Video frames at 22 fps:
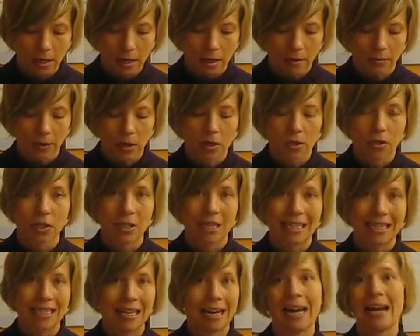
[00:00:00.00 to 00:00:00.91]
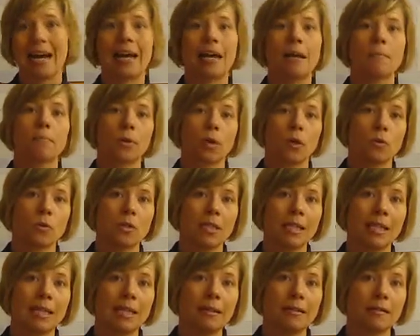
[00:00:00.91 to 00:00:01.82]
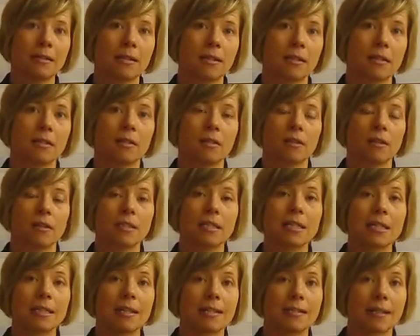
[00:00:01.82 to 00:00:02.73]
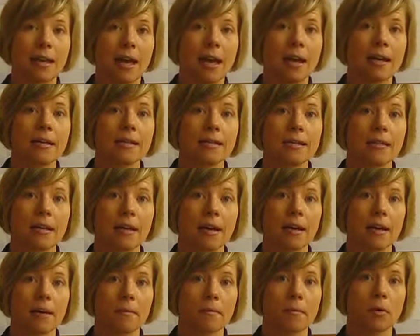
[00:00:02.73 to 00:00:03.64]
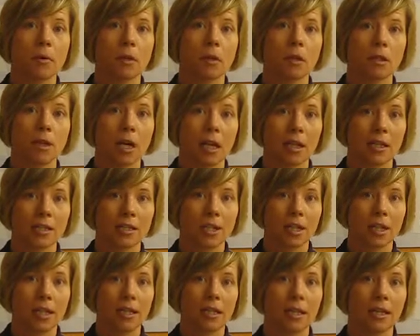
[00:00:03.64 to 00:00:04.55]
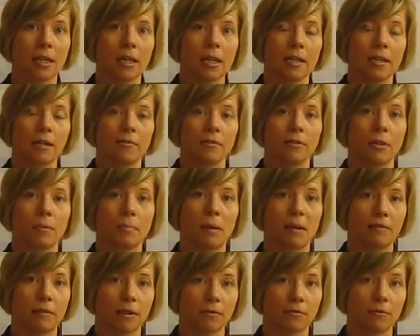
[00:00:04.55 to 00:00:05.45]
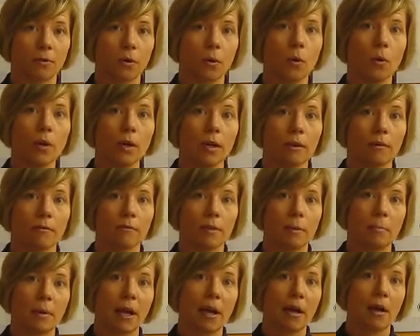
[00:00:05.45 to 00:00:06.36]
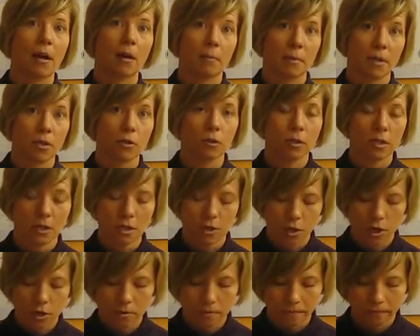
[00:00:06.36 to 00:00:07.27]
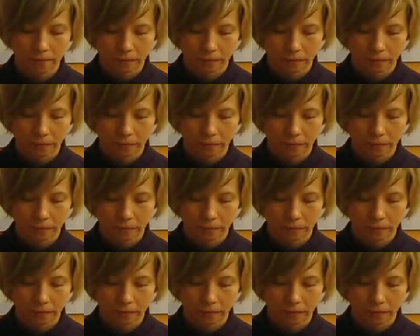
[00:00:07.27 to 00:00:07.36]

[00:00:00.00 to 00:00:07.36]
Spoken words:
We also need high protein. This is to synthesize more collagen for the pelvic floor and repair muscle tissue.